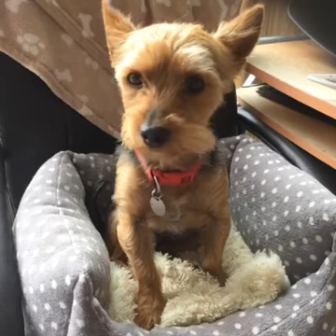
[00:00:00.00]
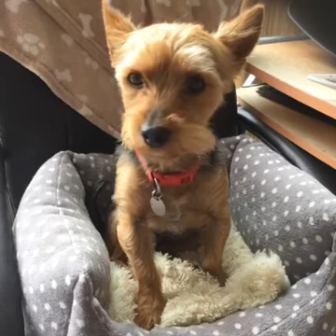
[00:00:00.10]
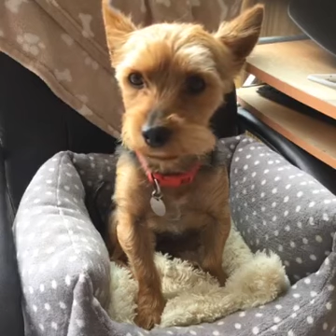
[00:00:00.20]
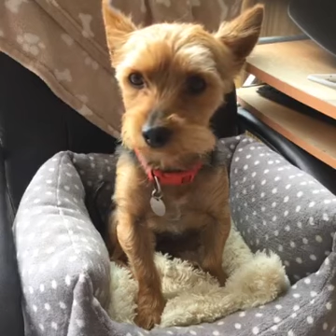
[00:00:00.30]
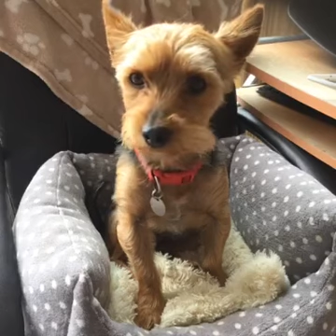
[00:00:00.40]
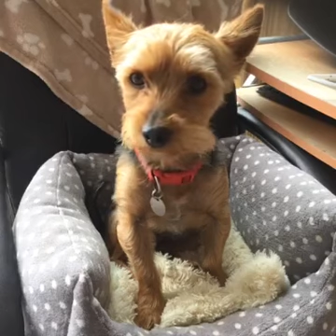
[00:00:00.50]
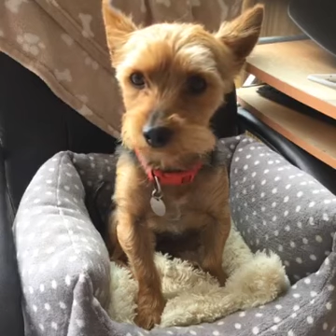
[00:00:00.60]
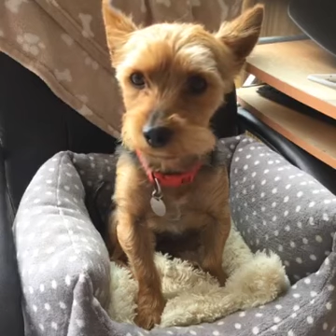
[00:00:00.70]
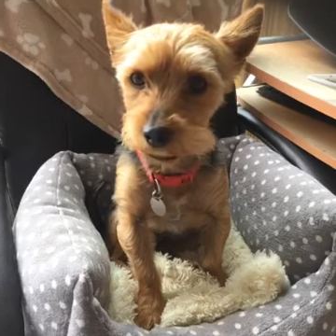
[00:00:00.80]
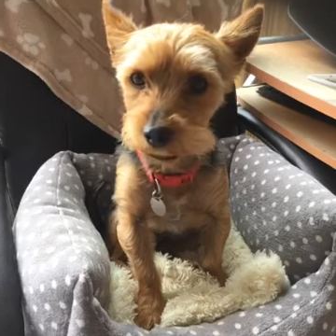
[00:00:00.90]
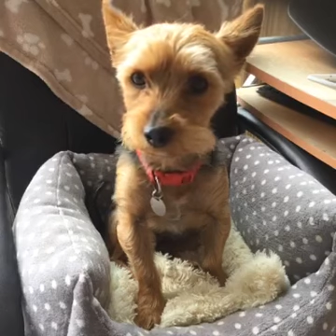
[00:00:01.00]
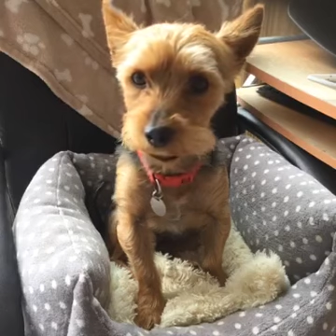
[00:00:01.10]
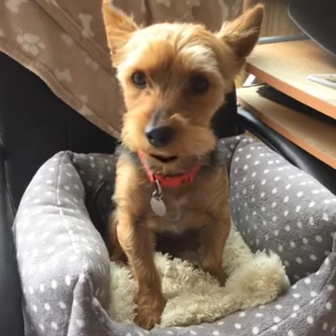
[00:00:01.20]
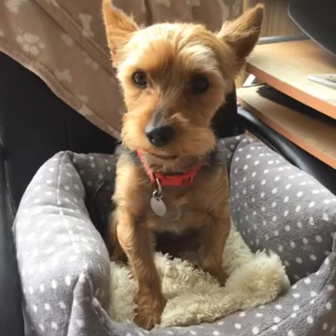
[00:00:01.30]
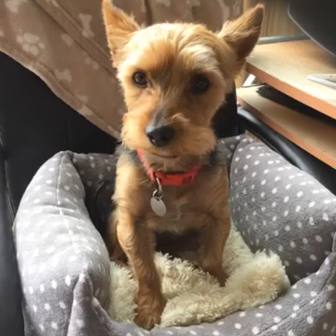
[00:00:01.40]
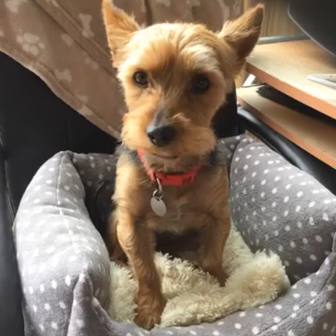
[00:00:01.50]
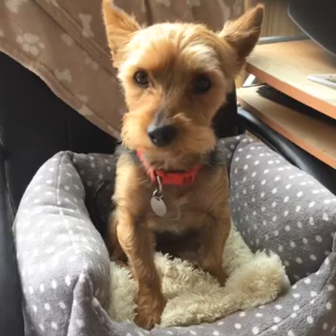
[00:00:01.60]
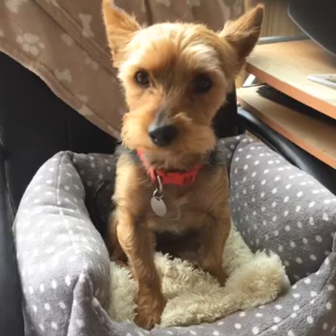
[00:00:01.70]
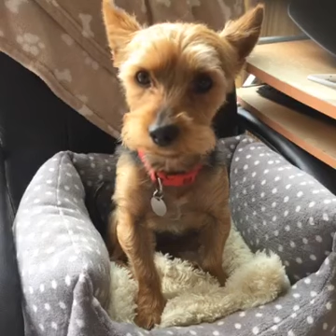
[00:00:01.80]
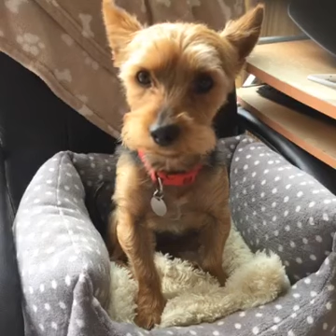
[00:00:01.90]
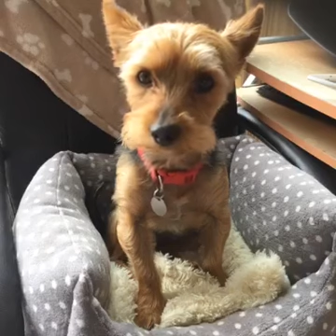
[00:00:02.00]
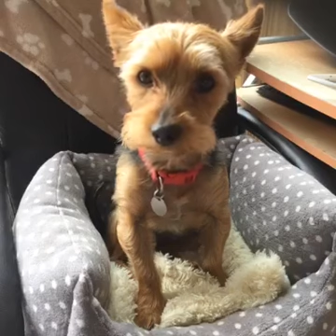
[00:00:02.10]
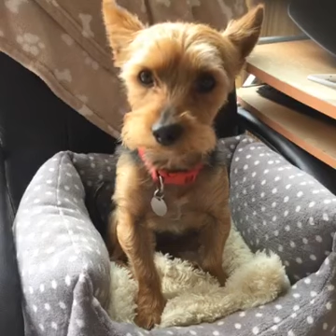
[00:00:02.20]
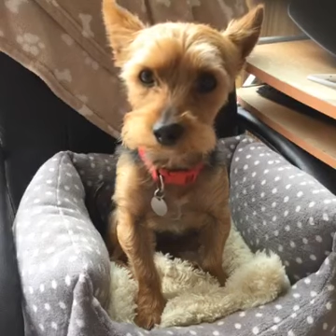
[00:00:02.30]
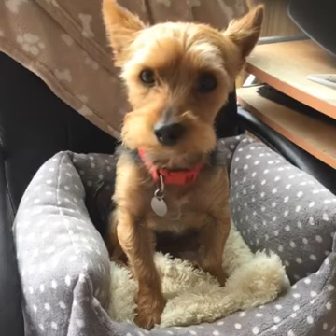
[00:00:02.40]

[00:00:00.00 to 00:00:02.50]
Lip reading: since. Well, I don't know where he's gone, but